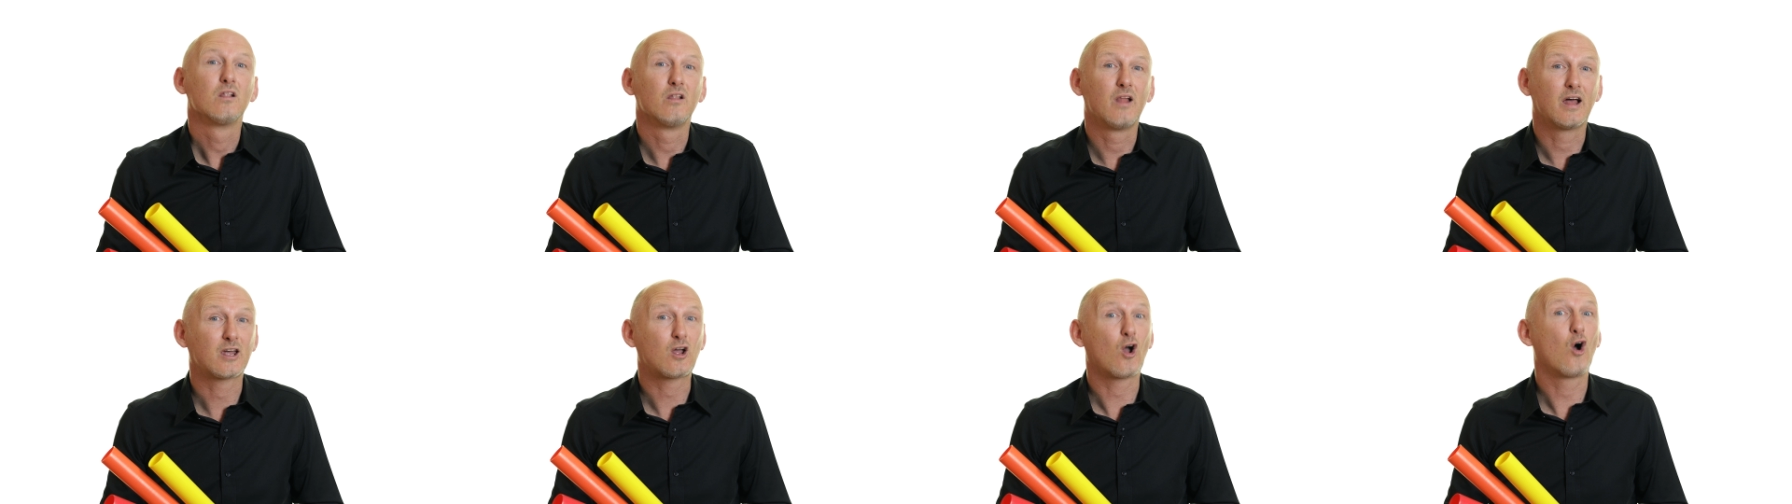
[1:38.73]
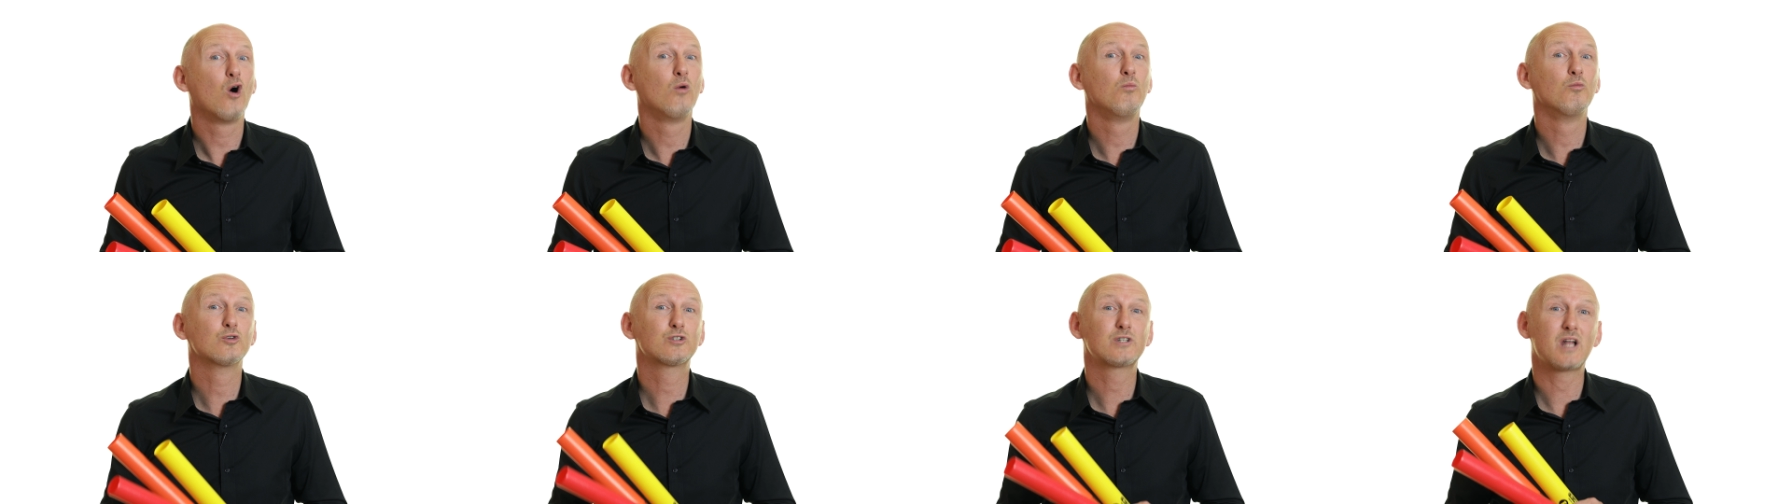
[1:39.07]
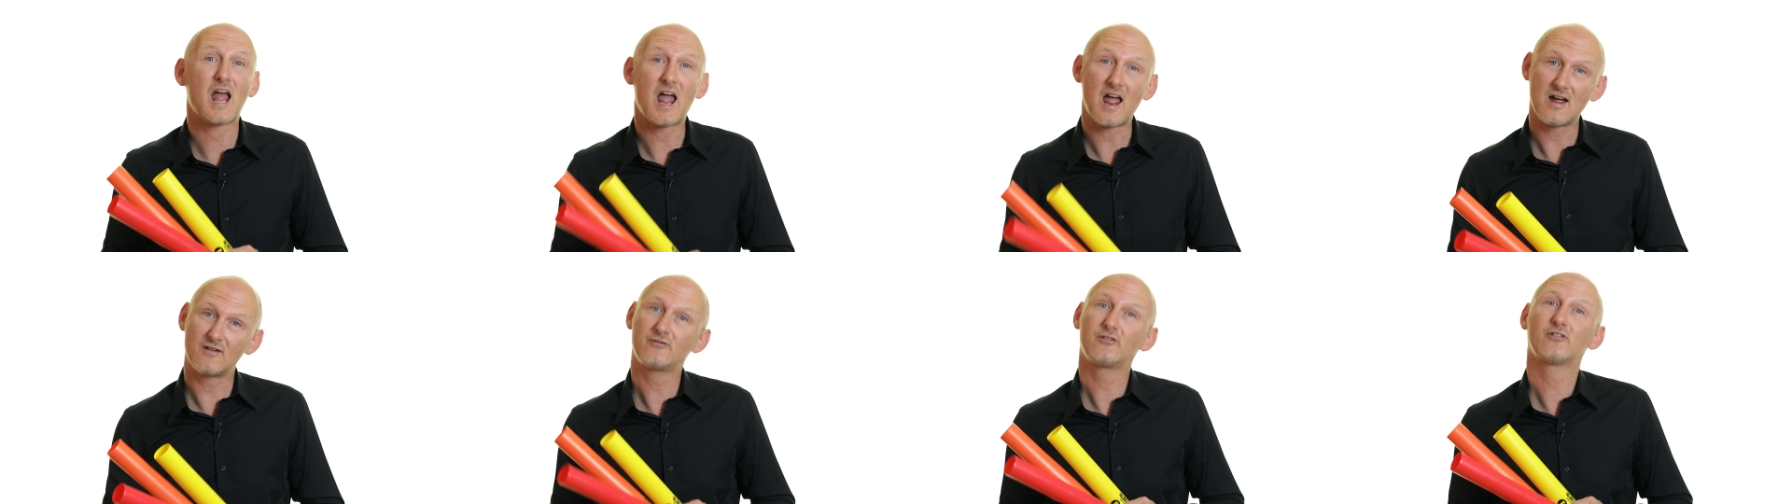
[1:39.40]
like almost
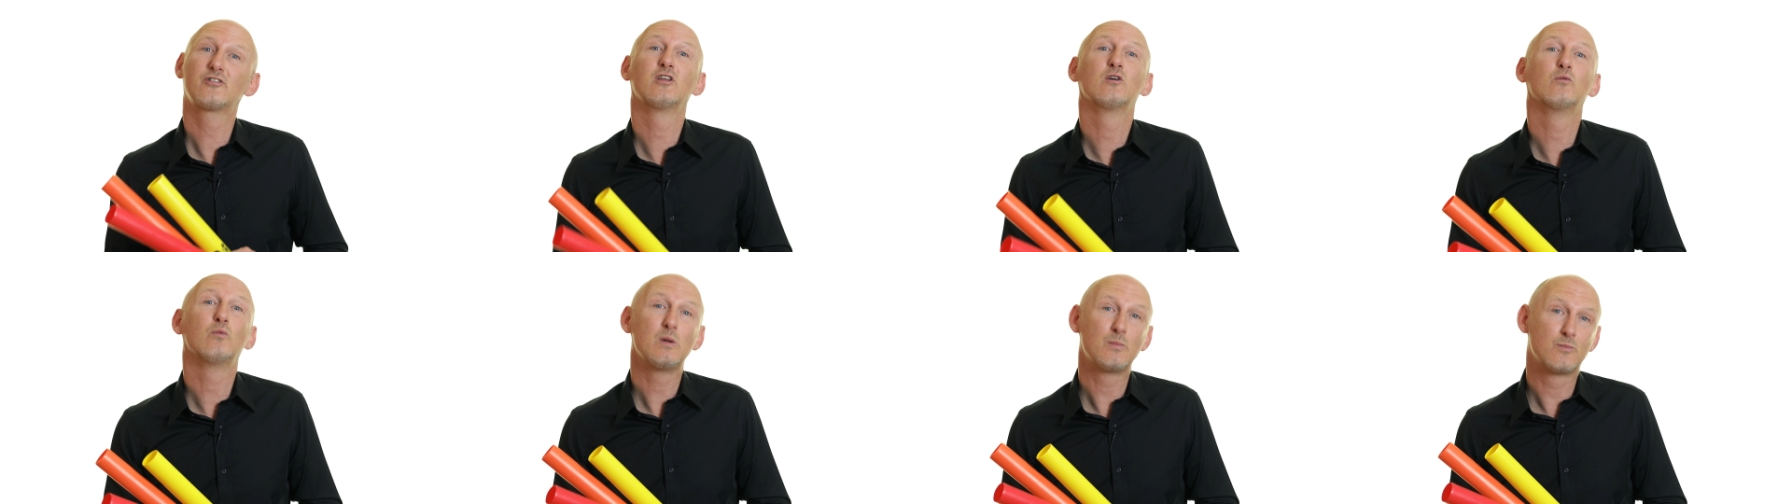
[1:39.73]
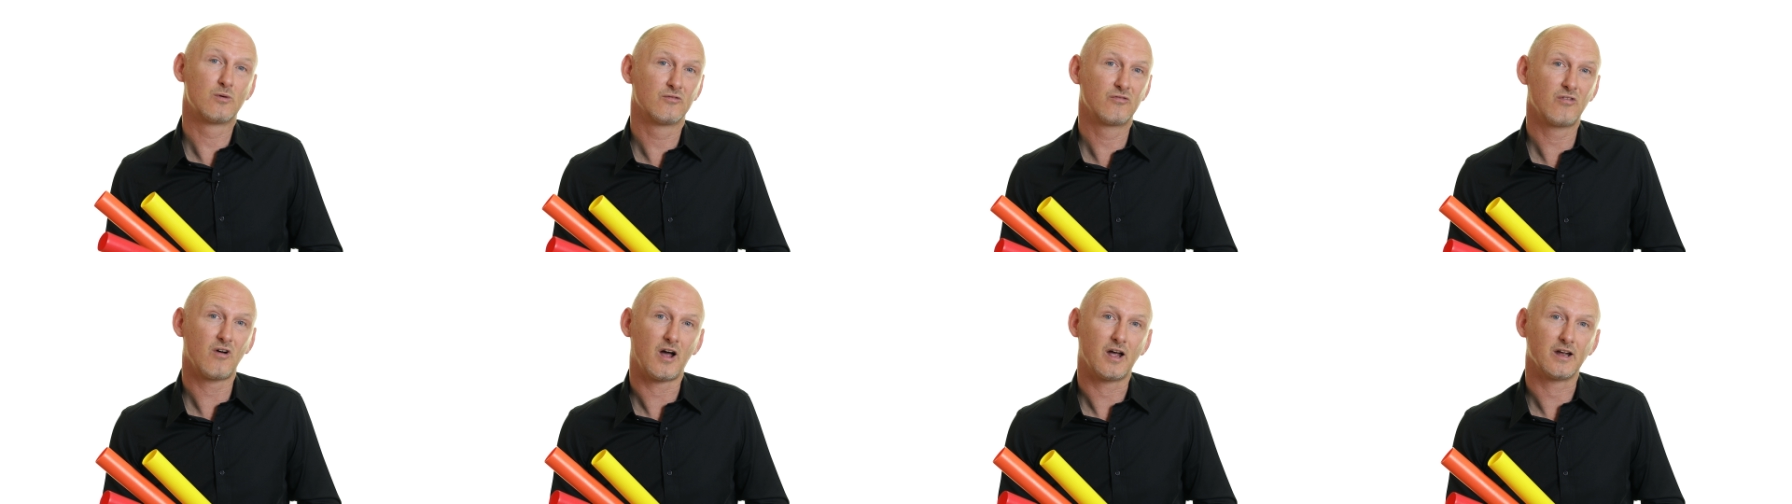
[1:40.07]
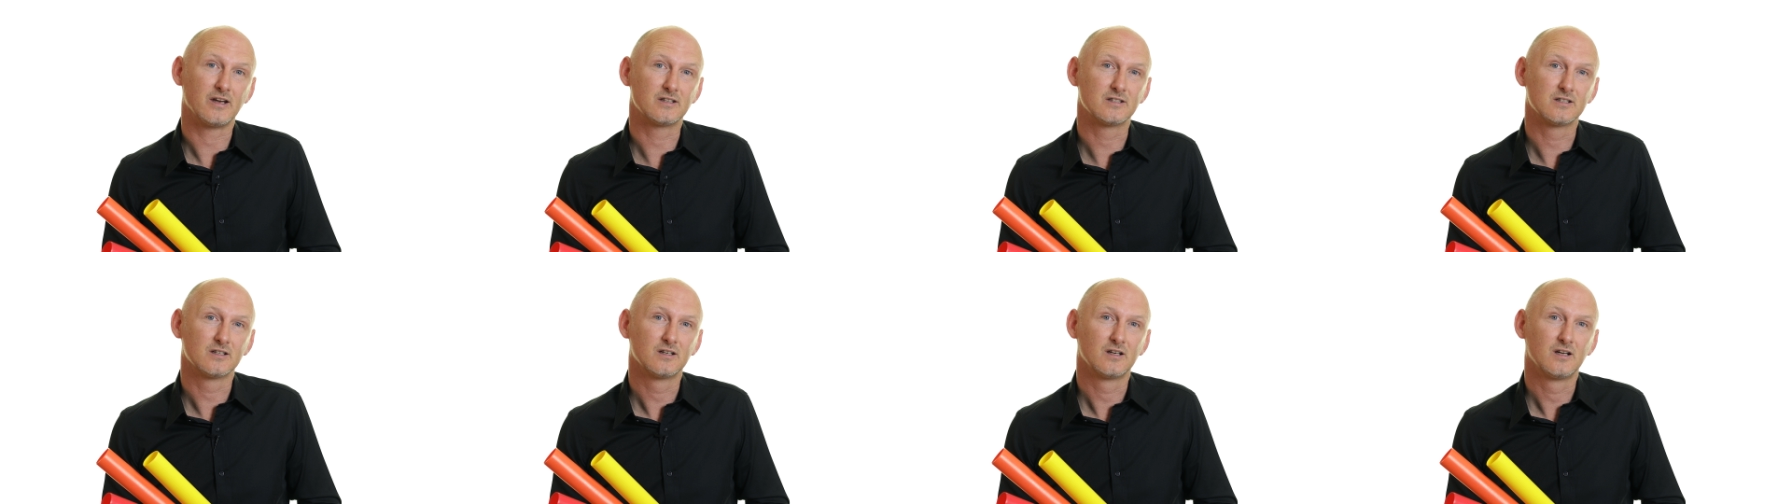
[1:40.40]
everything we
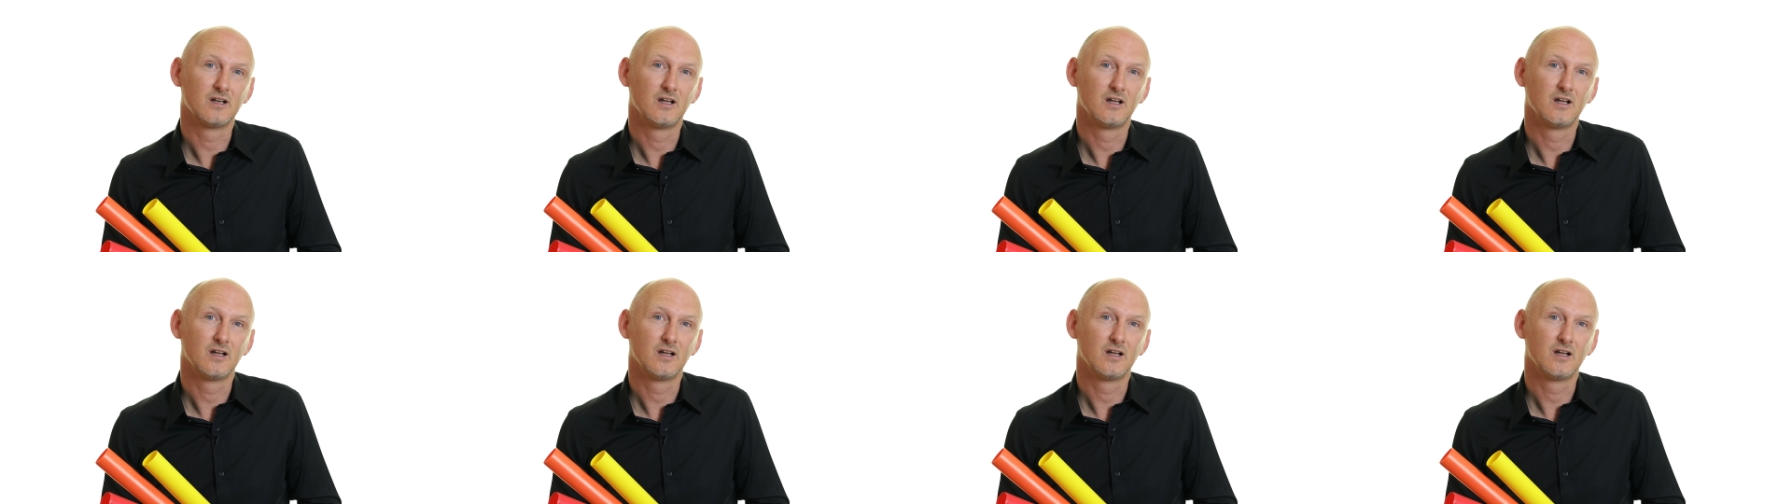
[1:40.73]
provide,